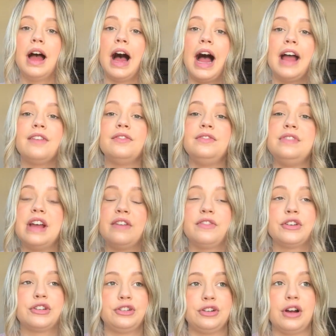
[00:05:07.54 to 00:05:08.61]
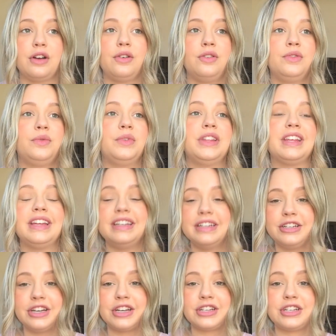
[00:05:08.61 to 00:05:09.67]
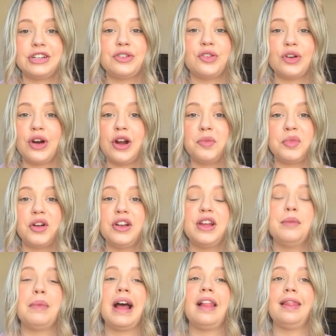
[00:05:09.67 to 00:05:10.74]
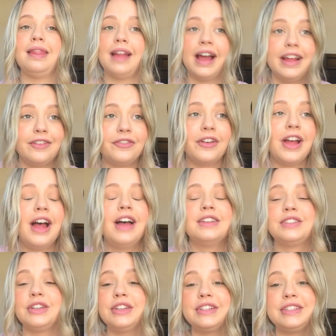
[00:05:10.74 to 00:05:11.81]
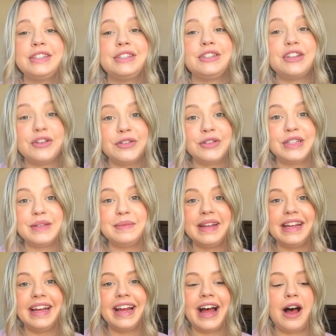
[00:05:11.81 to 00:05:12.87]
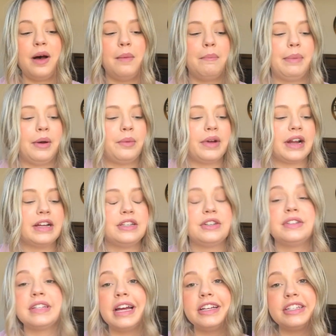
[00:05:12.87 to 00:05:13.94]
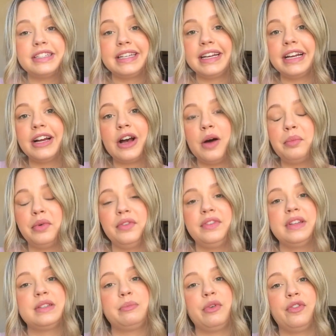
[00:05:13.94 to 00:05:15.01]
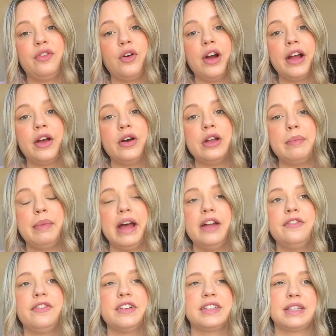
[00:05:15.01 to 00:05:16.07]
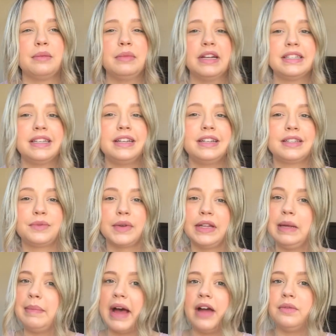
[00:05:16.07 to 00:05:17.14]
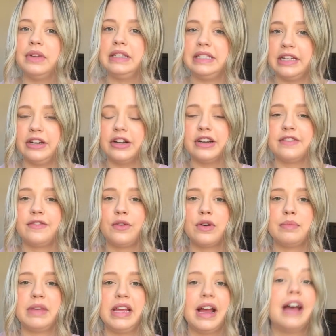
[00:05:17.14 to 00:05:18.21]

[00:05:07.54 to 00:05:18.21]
I have never struggled with indigestion or heartburn in my life, so this is new to me, but what I do is I just take a couple of these before I go to bed. For some reason, it's really bad with dinner for me.